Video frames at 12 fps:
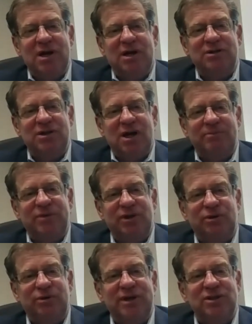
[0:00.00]
adopted
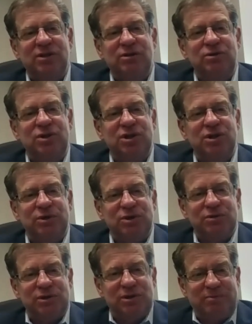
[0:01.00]
a resolution
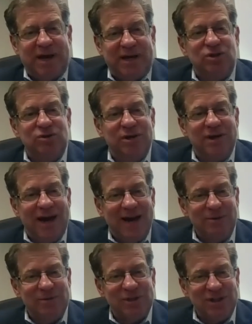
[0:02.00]
which was passed
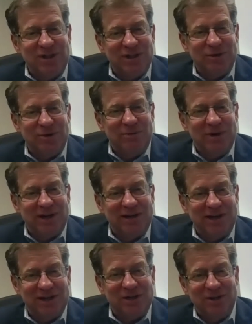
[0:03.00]
unanimously in the Quebec
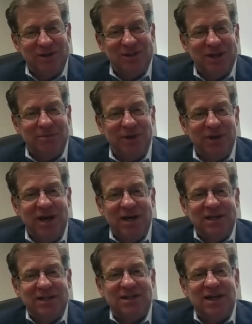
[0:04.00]
National Assembly
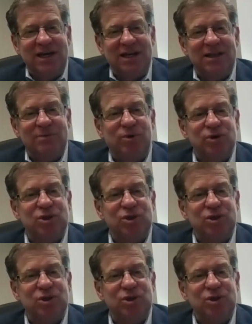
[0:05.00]
saying that